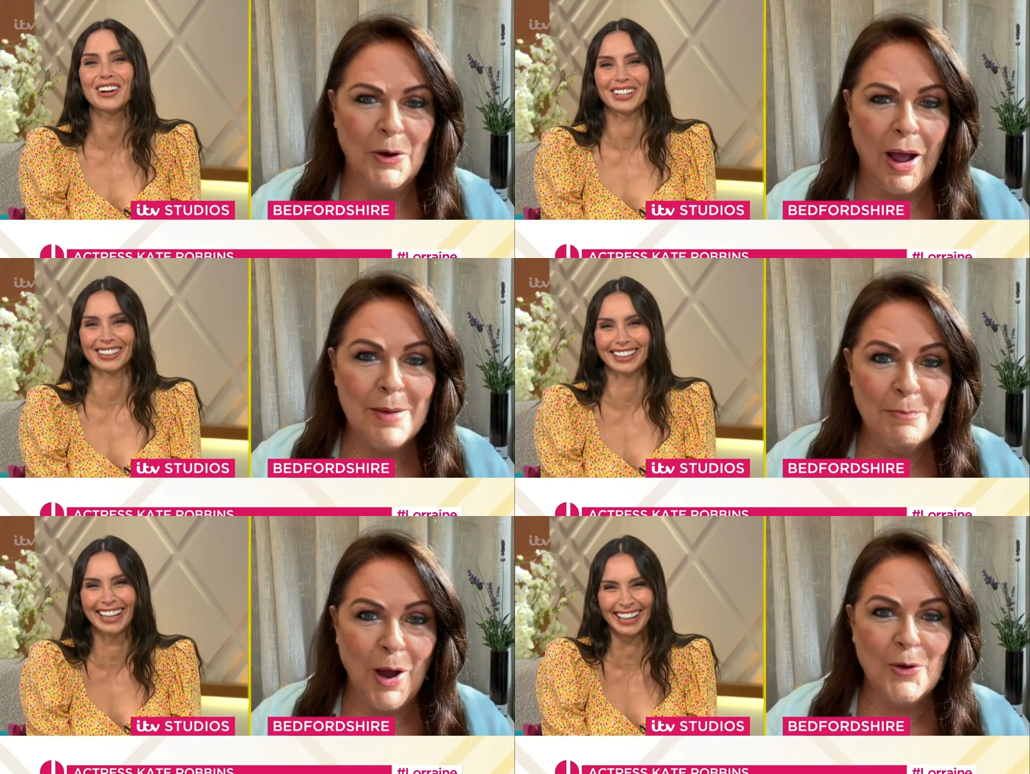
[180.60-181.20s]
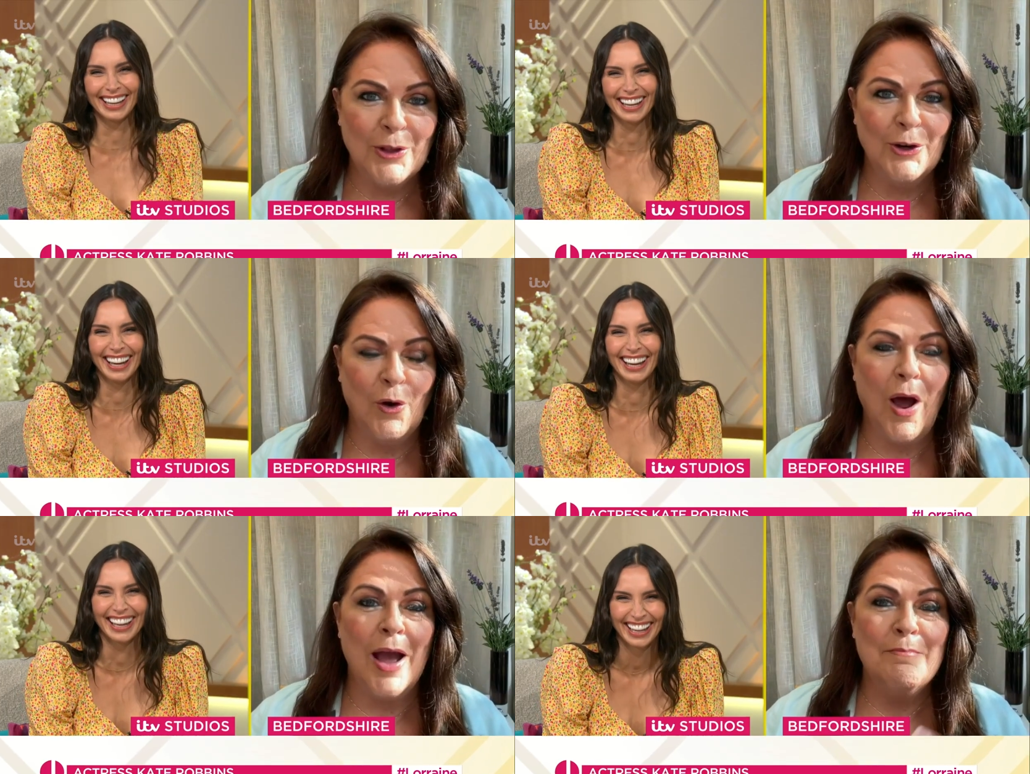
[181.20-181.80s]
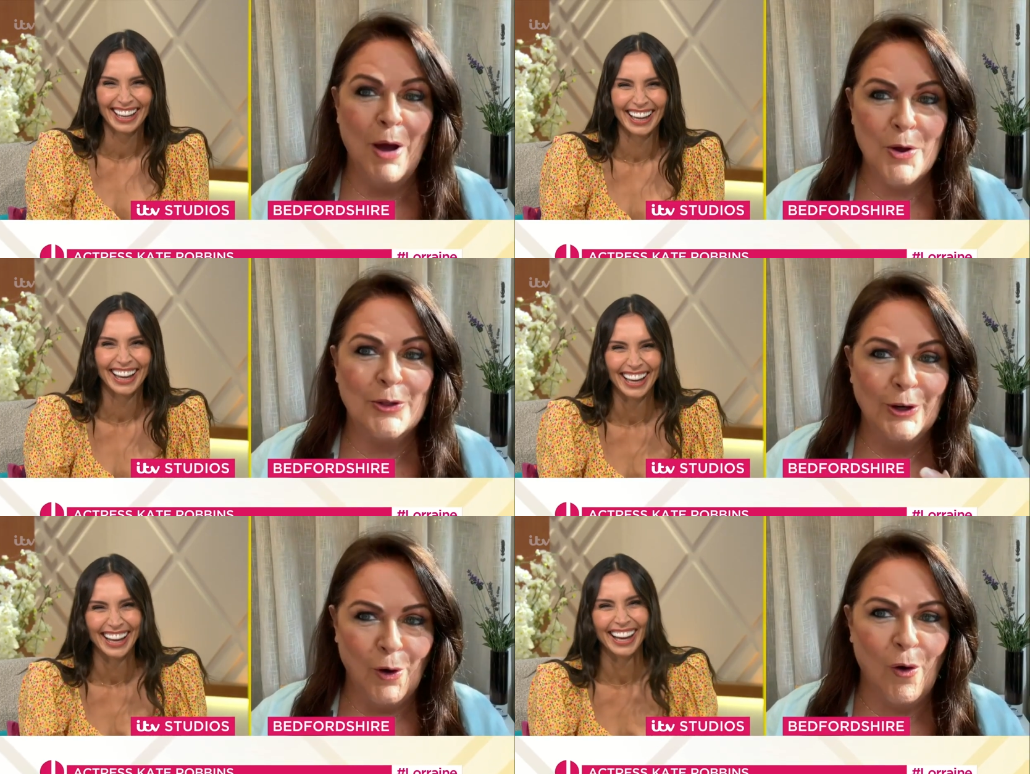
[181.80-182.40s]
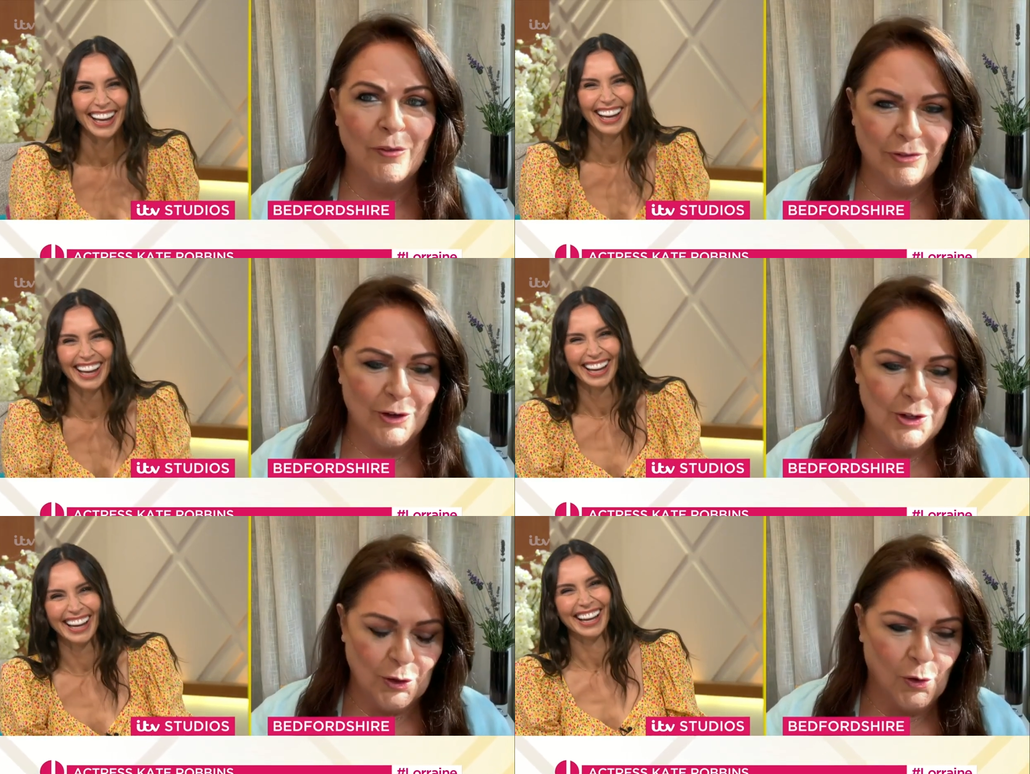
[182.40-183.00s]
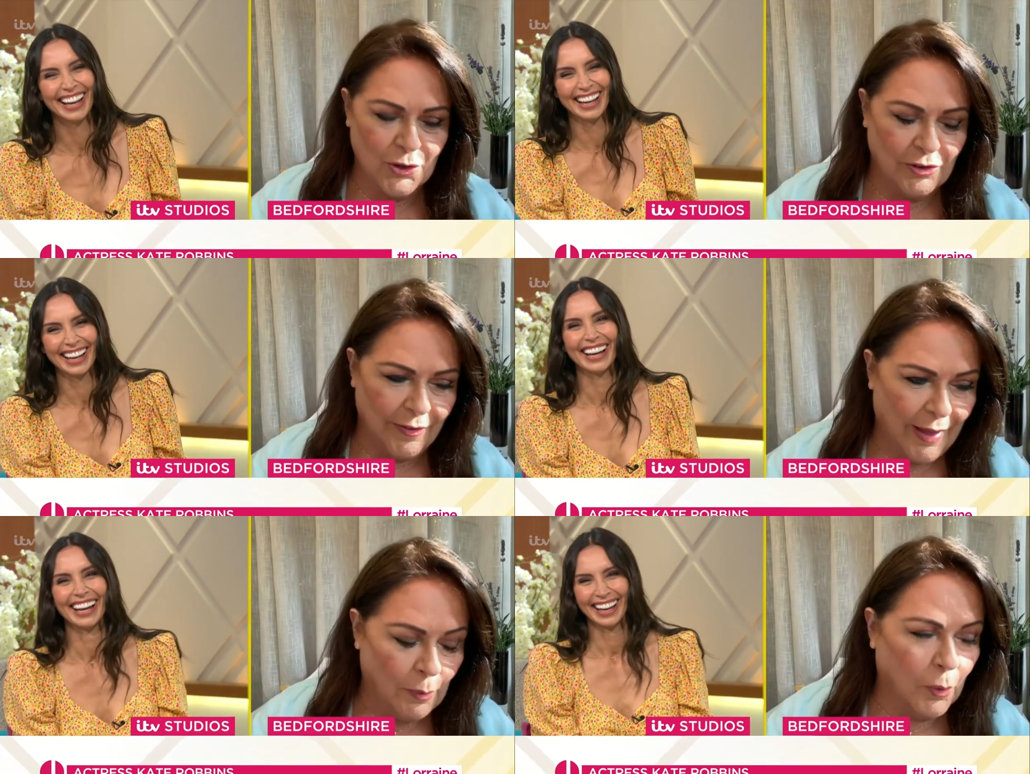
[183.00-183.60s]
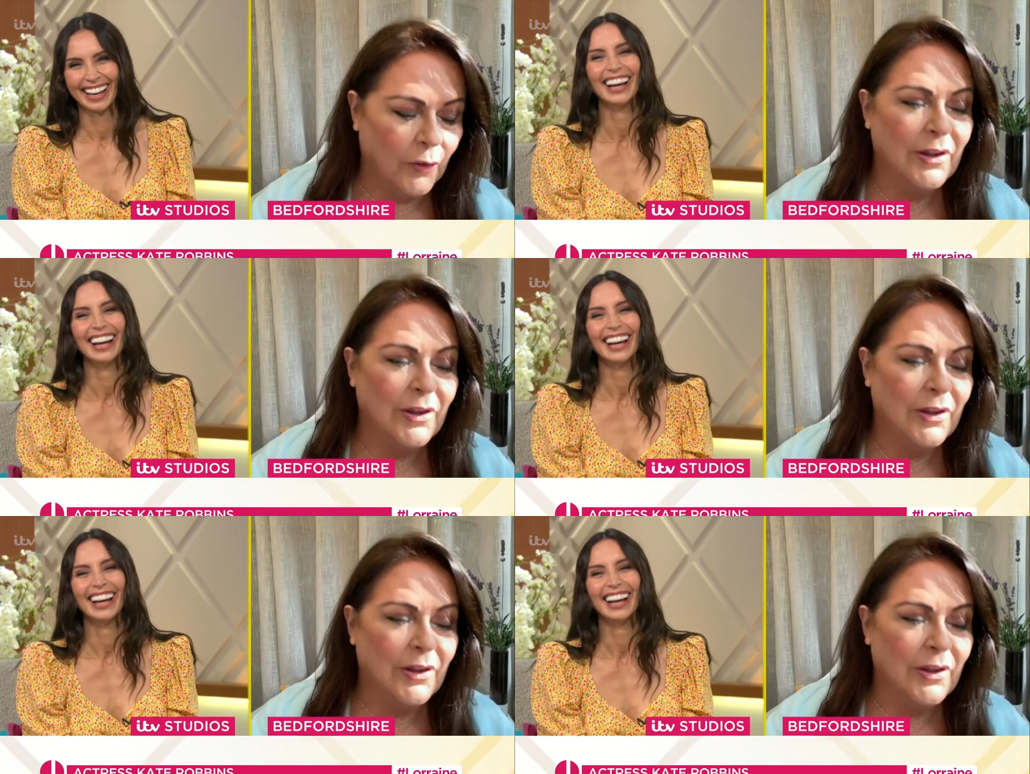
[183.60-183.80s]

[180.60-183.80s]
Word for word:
Speaker 1: mowed the lawn for a daughter in that one.